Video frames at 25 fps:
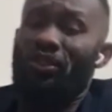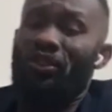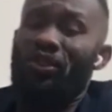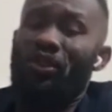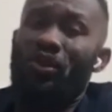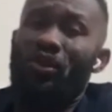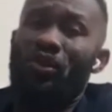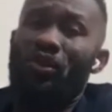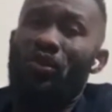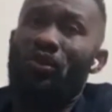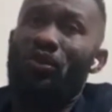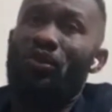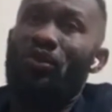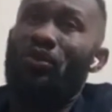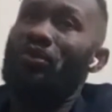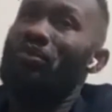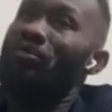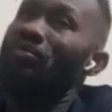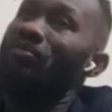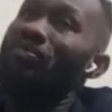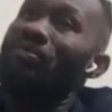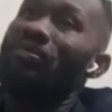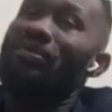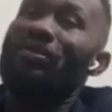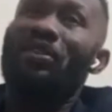
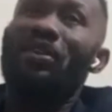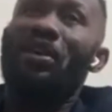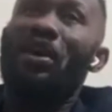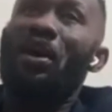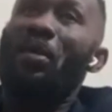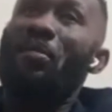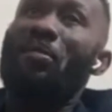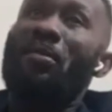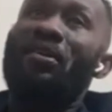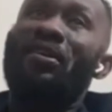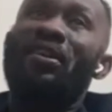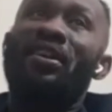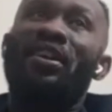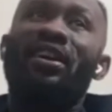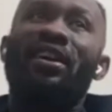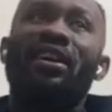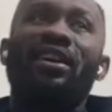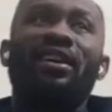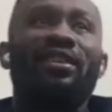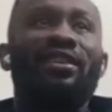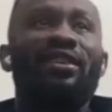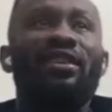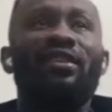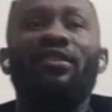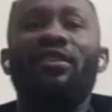So
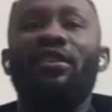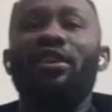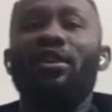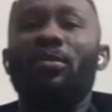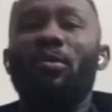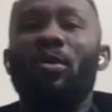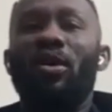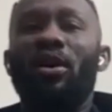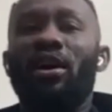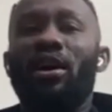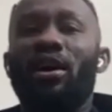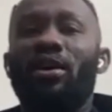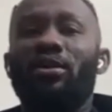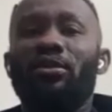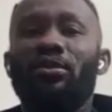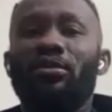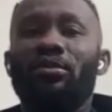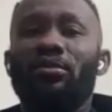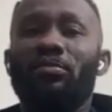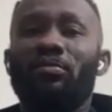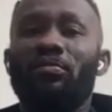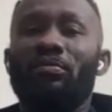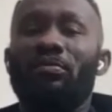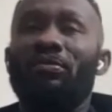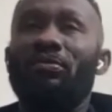America didn't really work
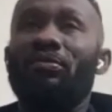out.